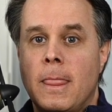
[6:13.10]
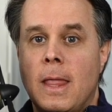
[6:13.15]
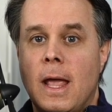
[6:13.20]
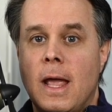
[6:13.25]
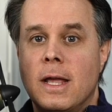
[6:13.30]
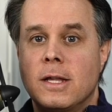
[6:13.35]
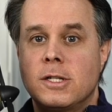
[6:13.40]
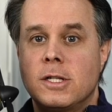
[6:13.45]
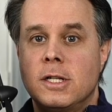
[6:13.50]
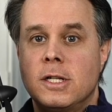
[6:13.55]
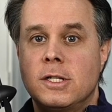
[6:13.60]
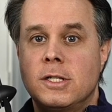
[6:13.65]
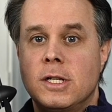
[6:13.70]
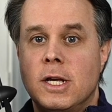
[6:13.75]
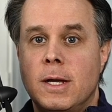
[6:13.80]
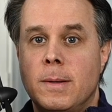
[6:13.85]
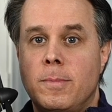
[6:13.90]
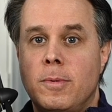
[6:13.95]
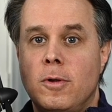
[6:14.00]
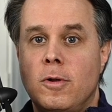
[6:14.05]
as an
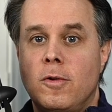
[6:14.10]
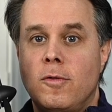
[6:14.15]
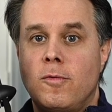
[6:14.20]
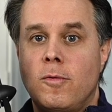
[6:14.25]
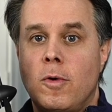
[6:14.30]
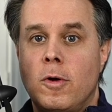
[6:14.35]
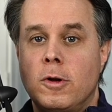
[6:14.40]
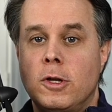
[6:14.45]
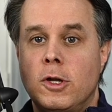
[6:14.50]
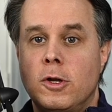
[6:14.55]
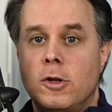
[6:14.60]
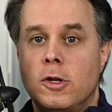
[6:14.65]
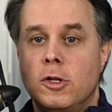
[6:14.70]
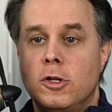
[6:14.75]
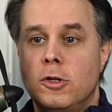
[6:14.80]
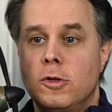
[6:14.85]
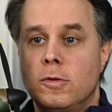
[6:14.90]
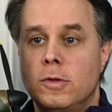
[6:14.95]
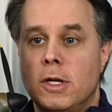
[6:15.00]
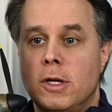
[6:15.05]
example of what you can
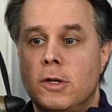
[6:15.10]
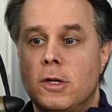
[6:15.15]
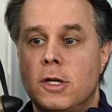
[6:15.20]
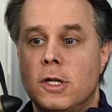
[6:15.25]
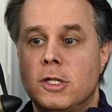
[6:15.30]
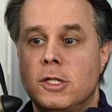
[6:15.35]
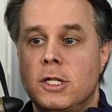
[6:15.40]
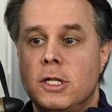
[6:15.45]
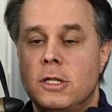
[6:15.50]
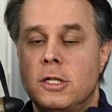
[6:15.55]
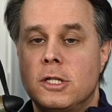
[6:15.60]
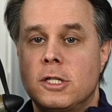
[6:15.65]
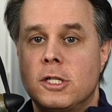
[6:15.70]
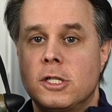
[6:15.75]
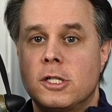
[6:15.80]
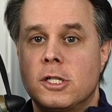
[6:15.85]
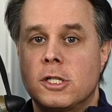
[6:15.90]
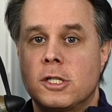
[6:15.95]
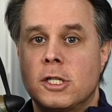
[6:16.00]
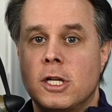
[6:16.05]
do. Now you can see this
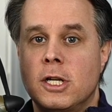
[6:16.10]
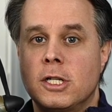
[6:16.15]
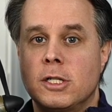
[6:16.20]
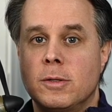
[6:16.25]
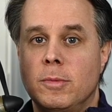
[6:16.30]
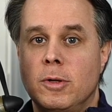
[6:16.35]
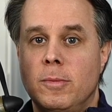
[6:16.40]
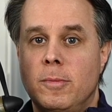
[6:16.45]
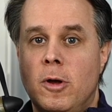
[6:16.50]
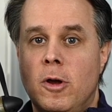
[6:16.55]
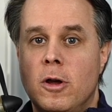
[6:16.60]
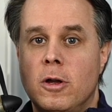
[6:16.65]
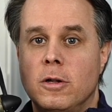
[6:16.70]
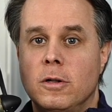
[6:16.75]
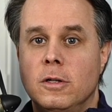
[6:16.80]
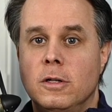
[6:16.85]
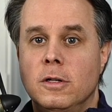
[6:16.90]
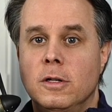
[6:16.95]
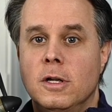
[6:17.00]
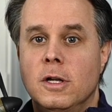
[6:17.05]
is a sizable
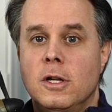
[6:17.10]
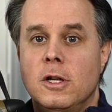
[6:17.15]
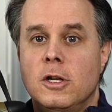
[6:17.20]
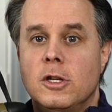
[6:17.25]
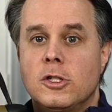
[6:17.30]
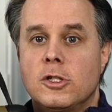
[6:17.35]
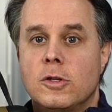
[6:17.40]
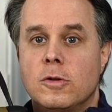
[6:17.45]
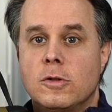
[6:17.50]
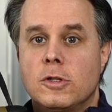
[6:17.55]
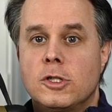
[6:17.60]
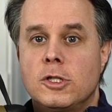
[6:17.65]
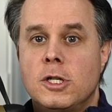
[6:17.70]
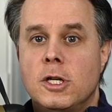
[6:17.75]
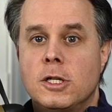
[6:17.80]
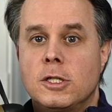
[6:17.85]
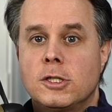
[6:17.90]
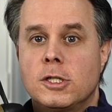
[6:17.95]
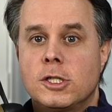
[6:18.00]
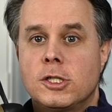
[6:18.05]
model, so it's
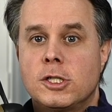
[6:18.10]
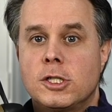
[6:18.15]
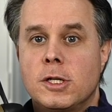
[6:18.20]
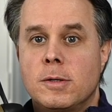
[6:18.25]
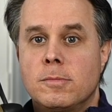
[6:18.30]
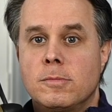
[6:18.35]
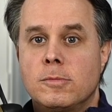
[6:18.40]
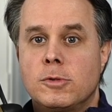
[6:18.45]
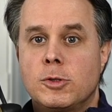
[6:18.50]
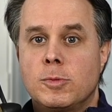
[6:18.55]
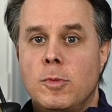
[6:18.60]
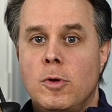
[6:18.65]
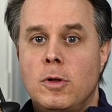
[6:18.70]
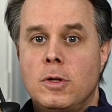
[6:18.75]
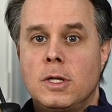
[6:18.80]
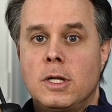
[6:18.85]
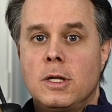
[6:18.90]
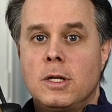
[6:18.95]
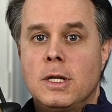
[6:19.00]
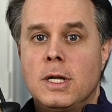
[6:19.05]
not just some small
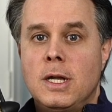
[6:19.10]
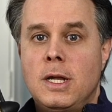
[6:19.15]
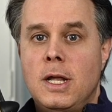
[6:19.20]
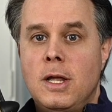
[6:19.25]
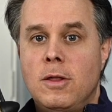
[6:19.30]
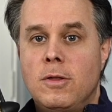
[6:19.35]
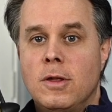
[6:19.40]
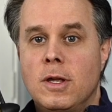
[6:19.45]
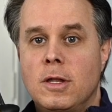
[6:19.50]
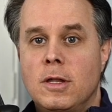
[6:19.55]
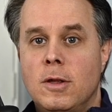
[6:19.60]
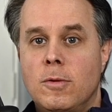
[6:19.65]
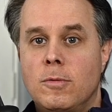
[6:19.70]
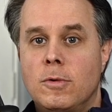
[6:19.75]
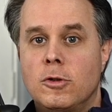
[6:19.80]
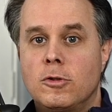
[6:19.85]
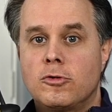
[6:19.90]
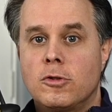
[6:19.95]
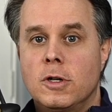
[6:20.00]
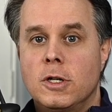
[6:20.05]
little dinky thing that
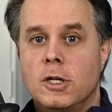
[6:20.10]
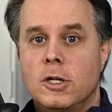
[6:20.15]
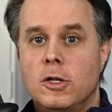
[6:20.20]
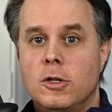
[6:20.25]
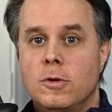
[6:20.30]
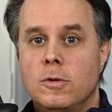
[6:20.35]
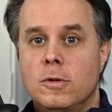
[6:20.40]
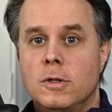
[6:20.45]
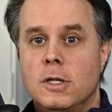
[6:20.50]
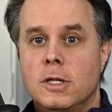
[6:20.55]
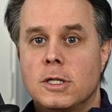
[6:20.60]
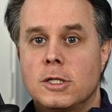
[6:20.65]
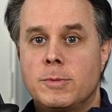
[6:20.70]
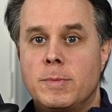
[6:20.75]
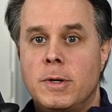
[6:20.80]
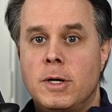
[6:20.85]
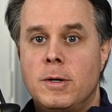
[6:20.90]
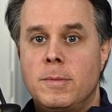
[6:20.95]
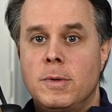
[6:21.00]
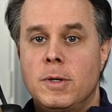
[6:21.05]
we're trying to do an
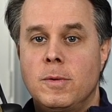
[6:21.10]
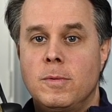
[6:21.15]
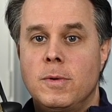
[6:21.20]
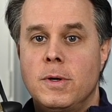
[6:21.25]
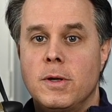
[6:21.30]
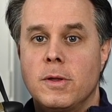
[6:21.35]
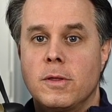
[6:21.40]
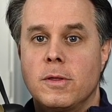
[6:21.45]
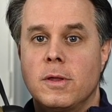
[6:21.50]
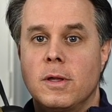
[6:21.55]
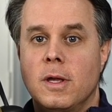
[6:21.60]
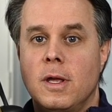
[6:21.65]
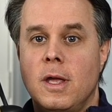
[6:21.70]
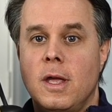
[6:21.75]
experiment with.